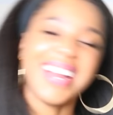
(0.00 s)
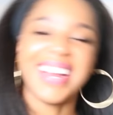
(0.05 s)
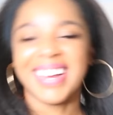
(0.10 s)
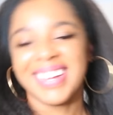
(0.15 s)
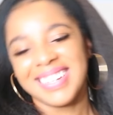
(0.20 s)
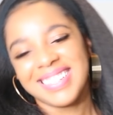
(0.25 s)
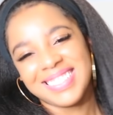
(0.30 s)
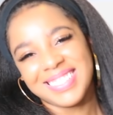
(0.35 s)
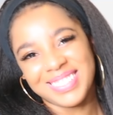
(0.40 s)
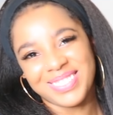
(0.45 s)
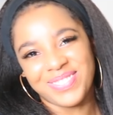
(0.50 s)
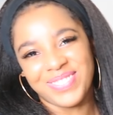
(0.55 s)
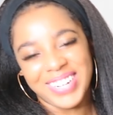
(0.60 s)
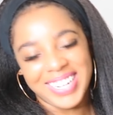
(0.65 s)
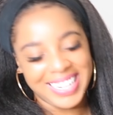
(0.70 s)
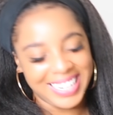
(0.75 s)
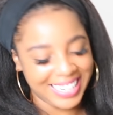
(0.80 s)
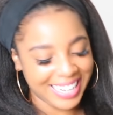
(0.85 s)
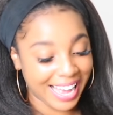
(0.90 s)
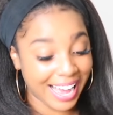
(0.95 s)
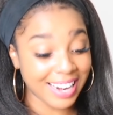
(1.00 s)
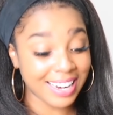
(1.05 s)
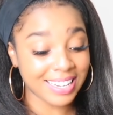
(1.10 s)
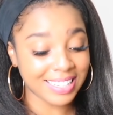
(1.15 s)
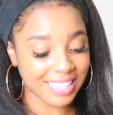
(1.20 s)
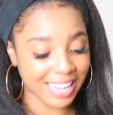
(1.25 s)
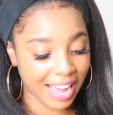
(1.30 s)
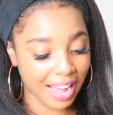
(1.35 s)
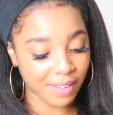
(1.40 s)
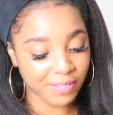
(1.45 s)
Hey, this was funny. I
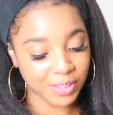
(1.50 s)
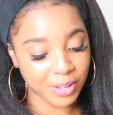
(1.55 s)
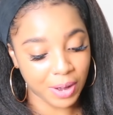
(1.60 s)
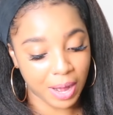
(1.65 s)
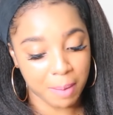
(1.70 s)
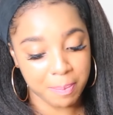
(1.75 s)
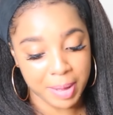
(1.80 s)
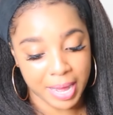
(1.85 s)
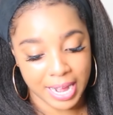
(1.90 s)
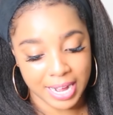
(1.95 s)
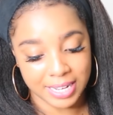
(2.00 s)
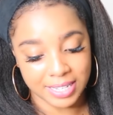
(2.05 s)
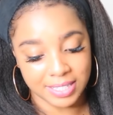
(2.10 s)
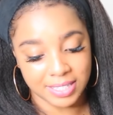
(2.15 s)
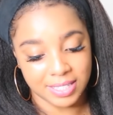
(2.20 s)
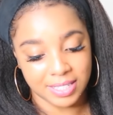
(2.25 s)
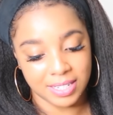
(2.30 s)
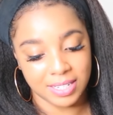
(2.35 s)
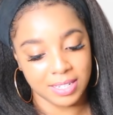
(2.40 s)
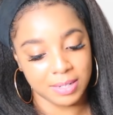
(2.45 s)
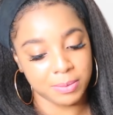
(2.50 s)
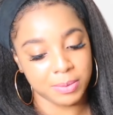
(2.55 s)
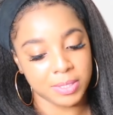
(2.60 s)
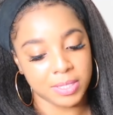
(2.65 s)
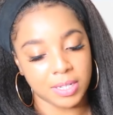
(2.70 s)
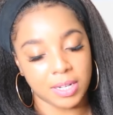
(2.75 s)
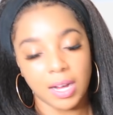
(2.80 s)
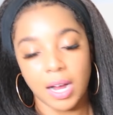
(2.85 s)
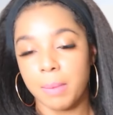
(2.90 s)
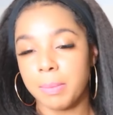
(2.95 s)
didn't laugh though. I passed it. It
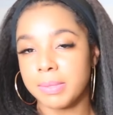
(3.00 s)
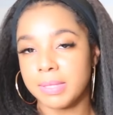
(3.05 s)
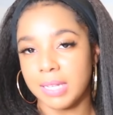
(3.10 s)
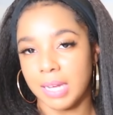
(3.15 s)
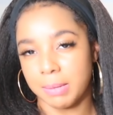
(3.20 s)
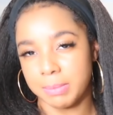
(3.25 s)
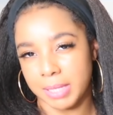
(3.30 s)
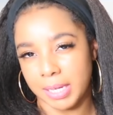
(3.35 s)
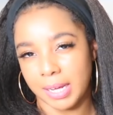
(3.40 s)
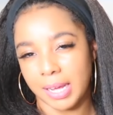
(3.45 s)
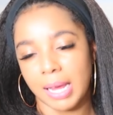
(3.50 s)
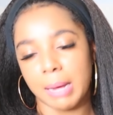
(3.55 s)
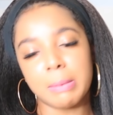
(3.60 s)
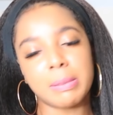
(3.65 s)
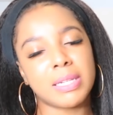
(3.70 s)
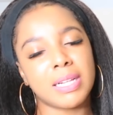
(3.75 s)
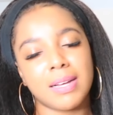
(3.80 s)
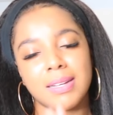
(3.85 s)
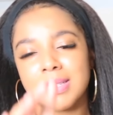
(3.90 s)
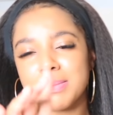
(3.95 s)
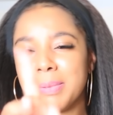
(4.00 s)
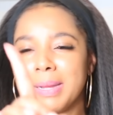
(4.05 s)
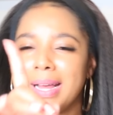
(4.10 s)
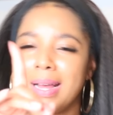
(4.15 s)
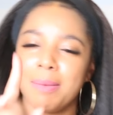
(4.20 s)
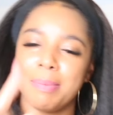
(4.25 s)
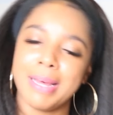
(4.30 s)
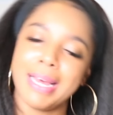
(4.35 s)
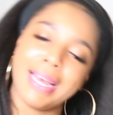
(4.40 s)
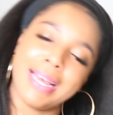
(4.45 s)
was a couple times I came close, but
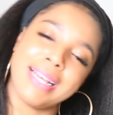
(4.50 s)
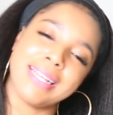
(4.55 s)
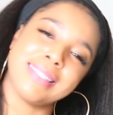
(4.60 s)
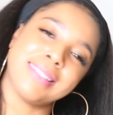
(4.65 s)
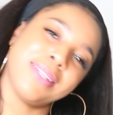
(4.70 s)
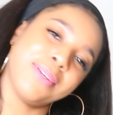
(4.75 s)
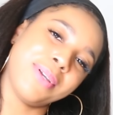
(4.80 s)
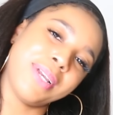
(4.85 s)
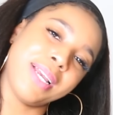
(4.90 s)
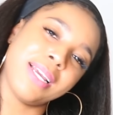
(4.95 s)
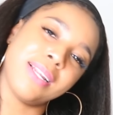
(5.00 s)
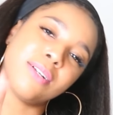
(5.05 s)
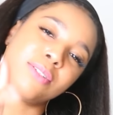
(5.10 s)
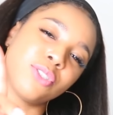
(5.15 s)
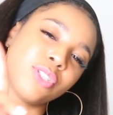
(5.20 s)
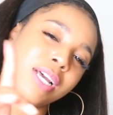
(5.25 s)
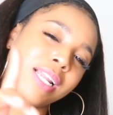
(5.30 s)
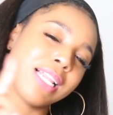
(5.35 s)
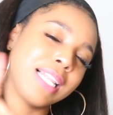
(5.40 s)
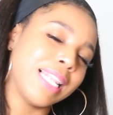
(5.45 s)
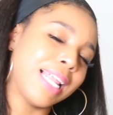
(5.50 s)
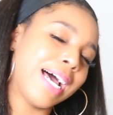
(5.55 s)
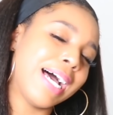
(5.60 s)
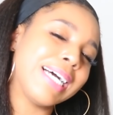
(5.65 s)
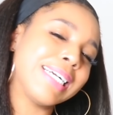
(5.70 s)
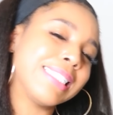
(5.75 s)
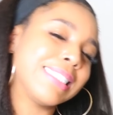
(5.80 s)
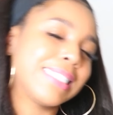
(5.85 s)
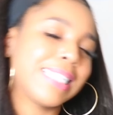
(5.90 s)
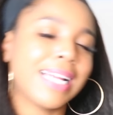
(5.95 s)
I passed. Okay, don't try to
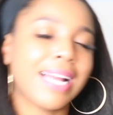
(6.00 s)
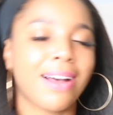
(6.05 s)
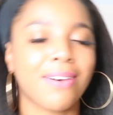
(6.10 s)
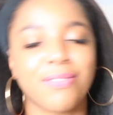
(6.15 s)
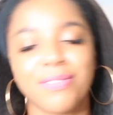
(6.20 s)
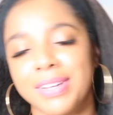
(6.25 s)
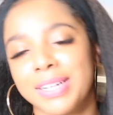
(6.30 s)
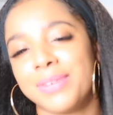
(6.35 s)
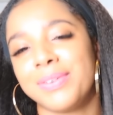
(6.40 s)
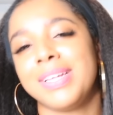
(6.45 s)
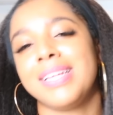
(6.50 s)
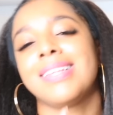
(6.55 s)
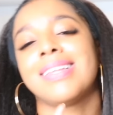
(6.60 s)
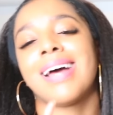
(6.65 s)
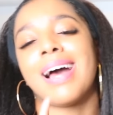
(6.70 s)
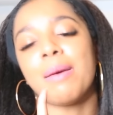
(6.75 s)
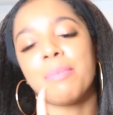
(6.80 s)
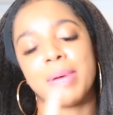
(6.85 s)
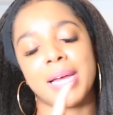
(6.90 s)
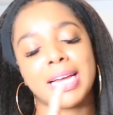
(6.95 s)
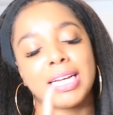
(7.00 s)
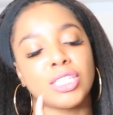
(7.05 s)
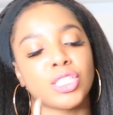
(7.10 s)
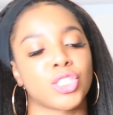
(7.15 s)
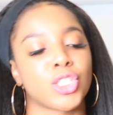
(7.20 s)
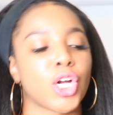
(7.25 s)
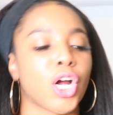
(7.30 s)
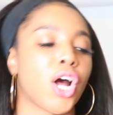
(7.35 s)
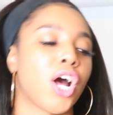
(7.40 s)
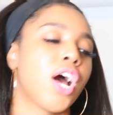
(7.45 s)
lie and say I failed either. I
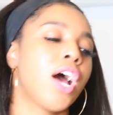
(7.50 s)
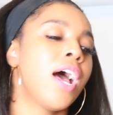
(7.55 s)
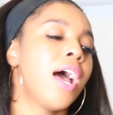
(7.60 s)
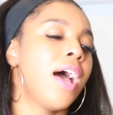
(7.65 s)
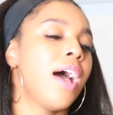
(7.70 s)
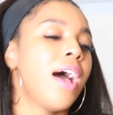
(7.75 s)
passed y'all.